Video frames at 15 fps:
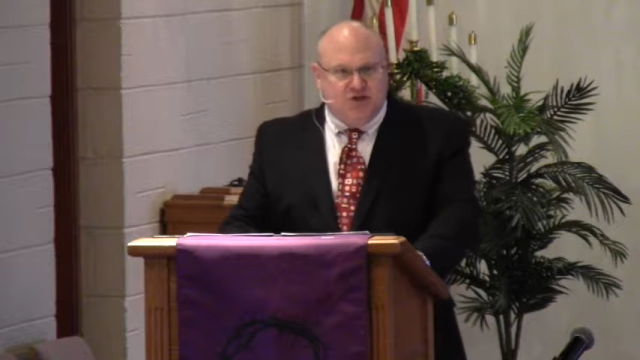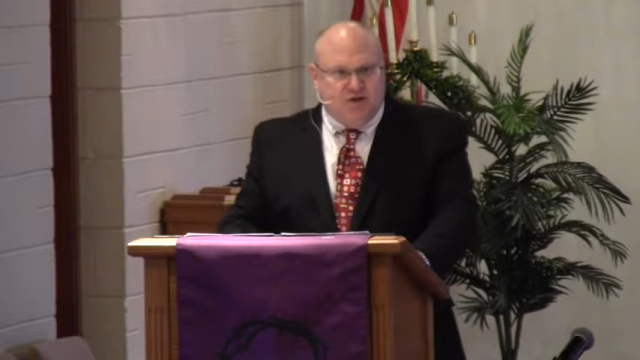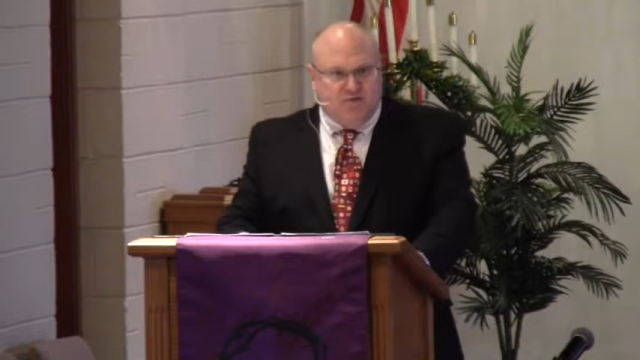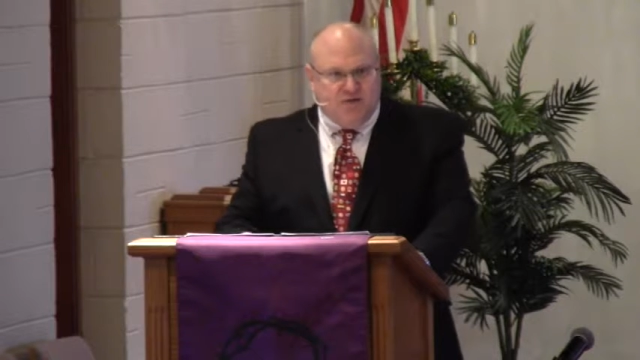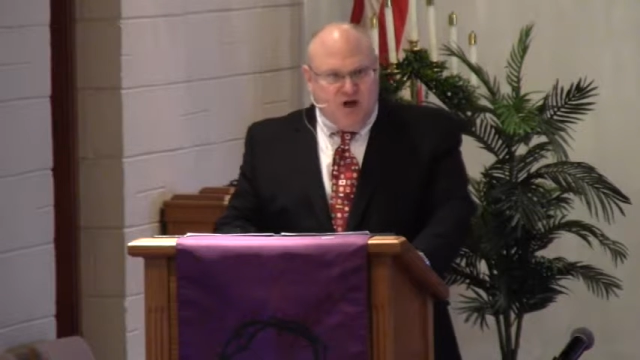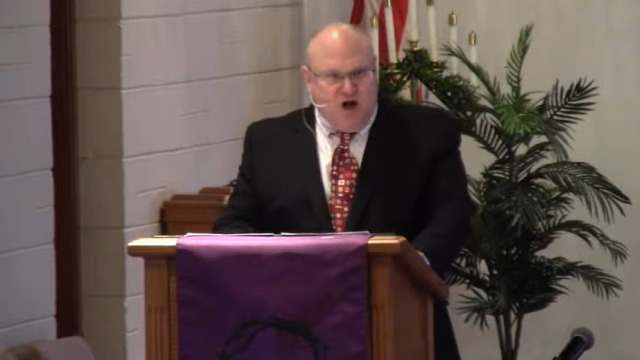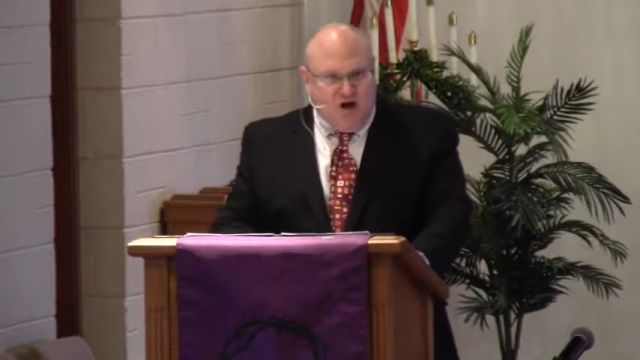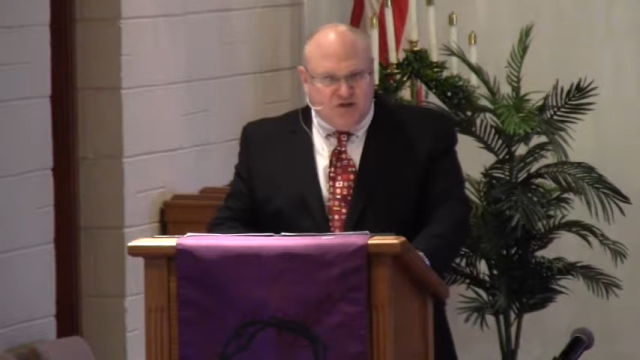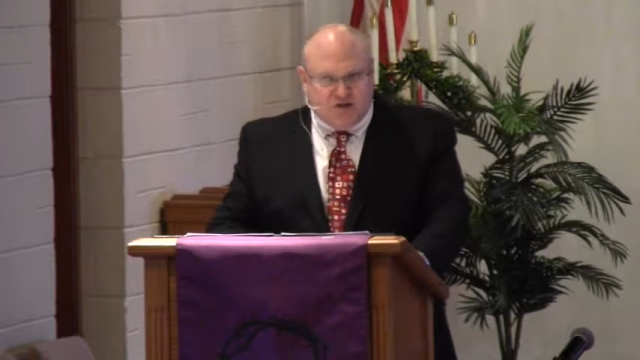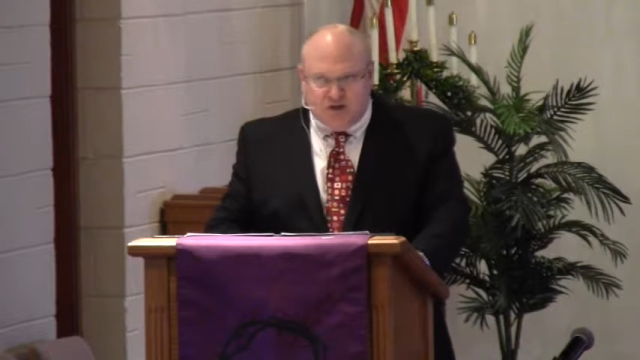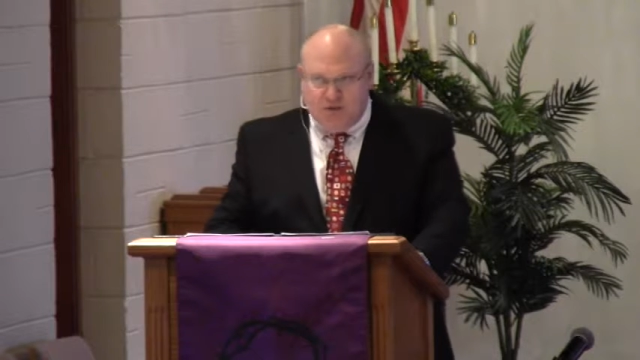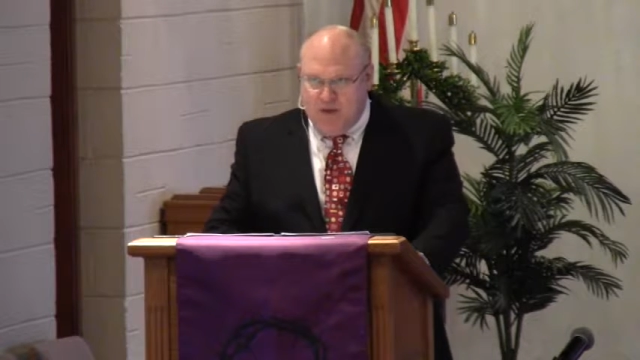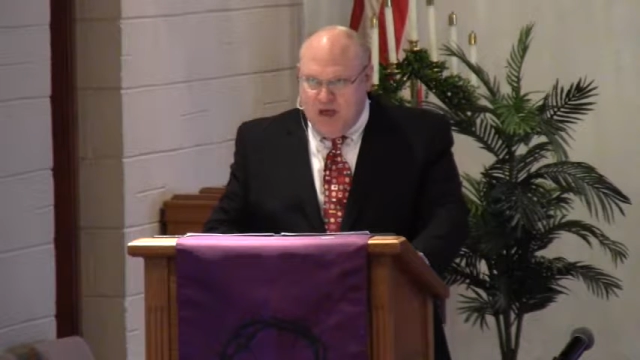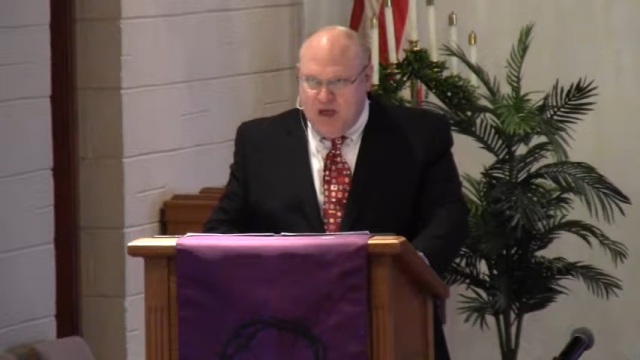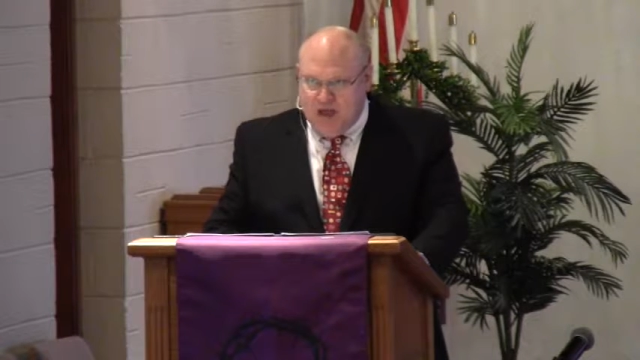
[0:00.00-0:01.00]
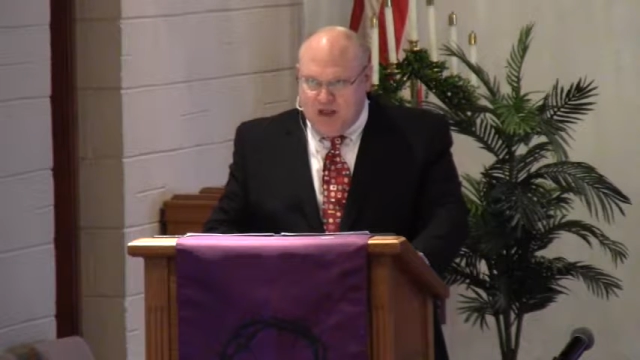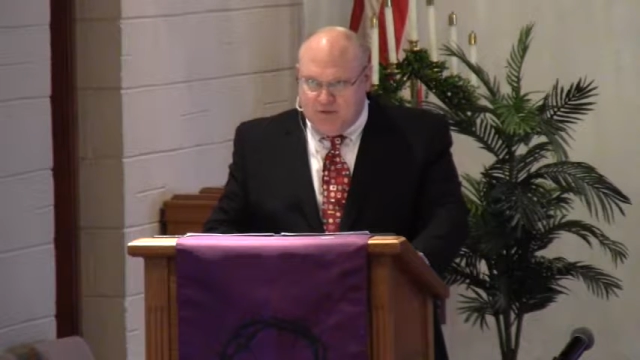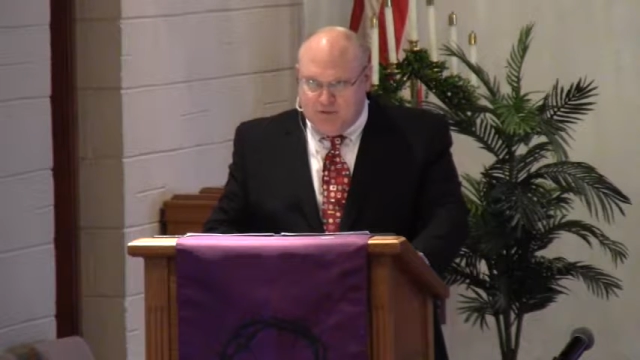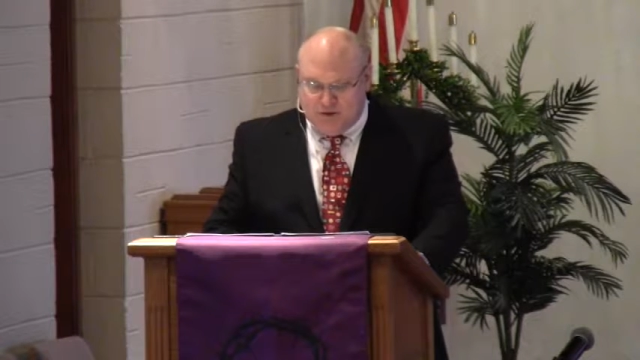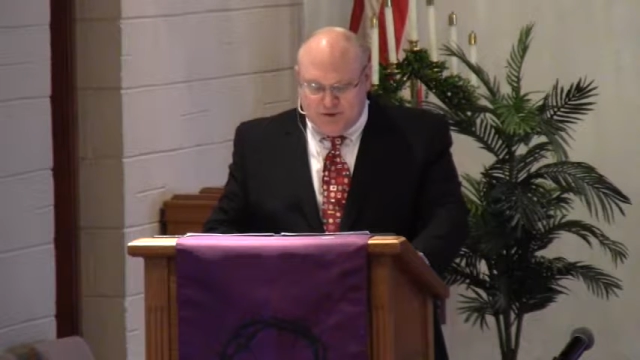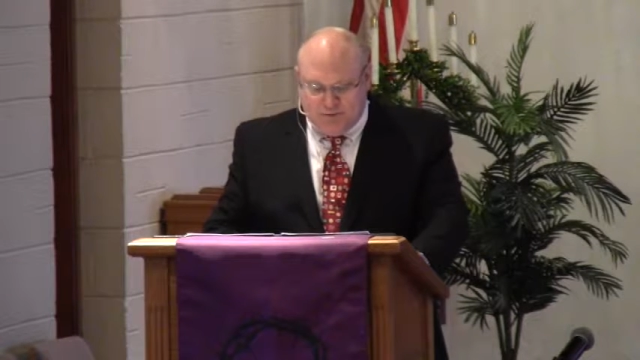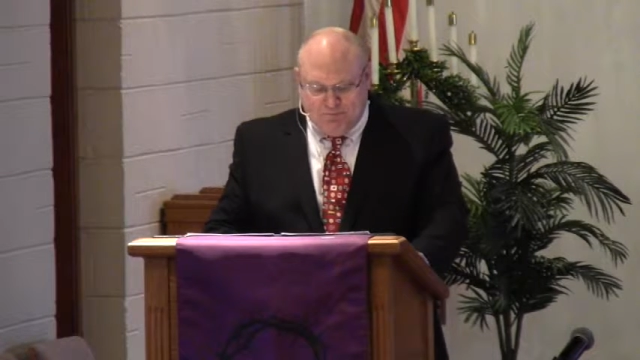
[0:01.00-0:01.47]
of God's
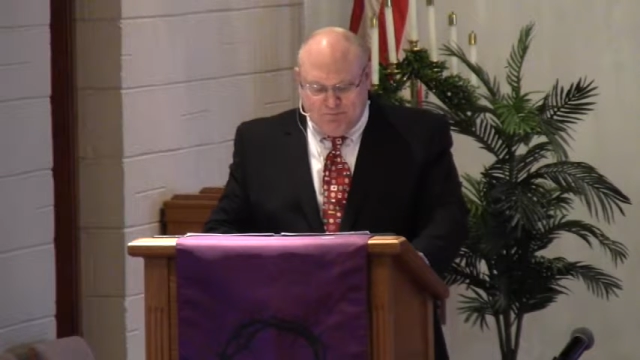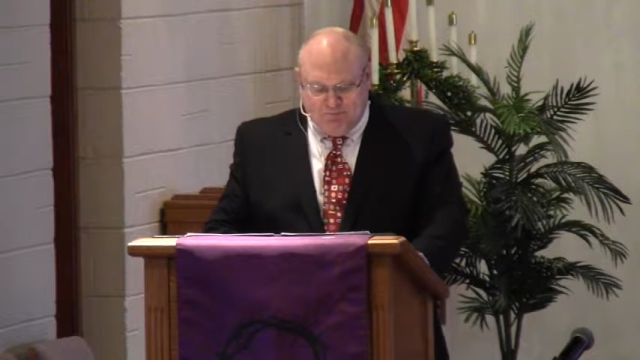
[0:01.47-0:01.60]
commands.